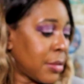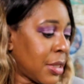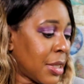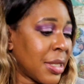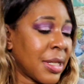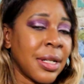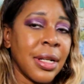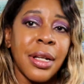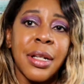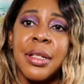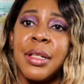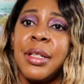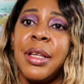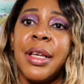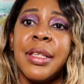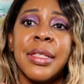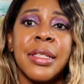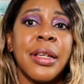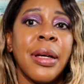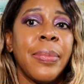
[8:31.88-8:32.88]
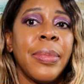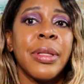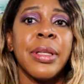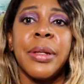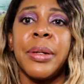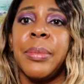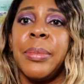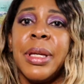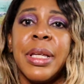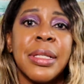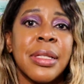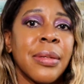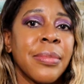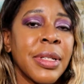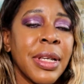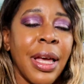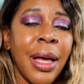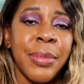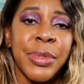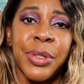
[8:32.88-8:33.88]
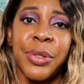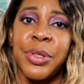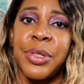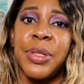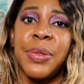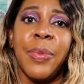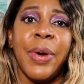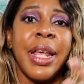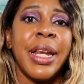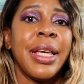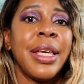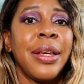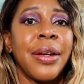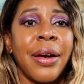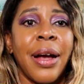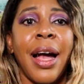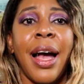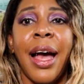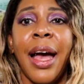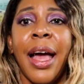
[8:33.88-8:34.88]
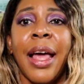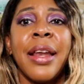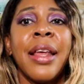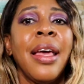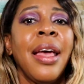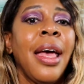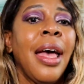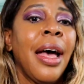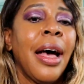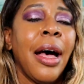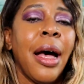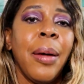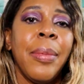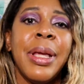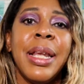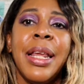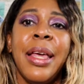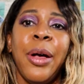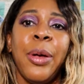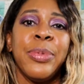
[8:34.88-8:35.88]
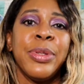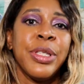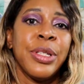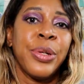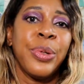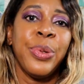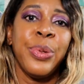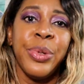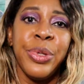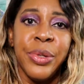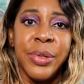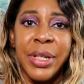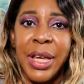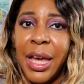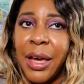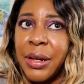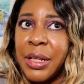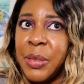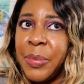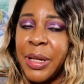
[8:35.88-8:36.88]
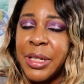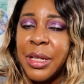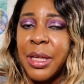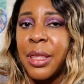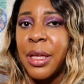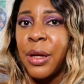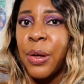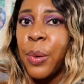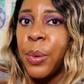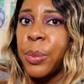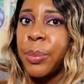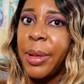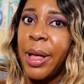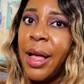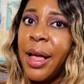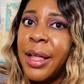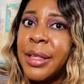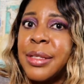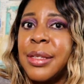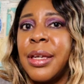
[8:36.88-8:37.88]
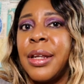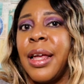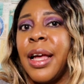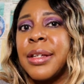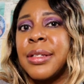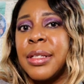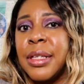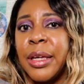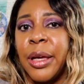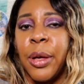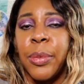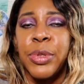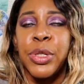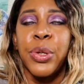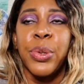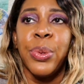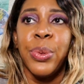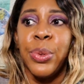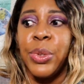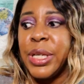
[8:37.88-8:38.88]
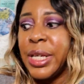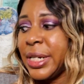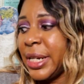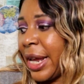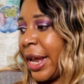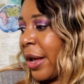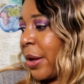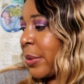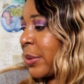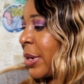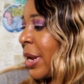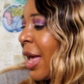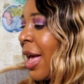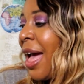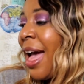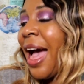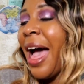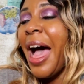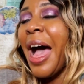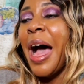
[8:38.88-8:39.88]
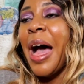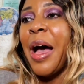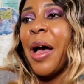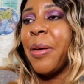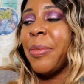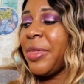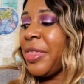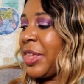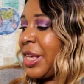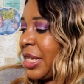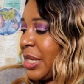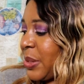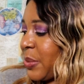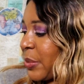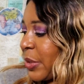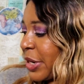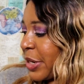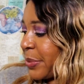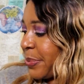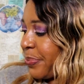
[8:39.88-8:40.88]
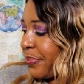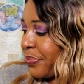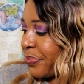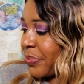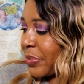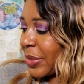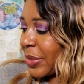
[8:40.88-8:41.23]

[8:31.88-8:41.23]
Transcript: just dust up a little bit. Sometimes you're sweaty, you're hot, and it helps to cool you down, especially the Gold Bonds. It actually helps cool you down. This one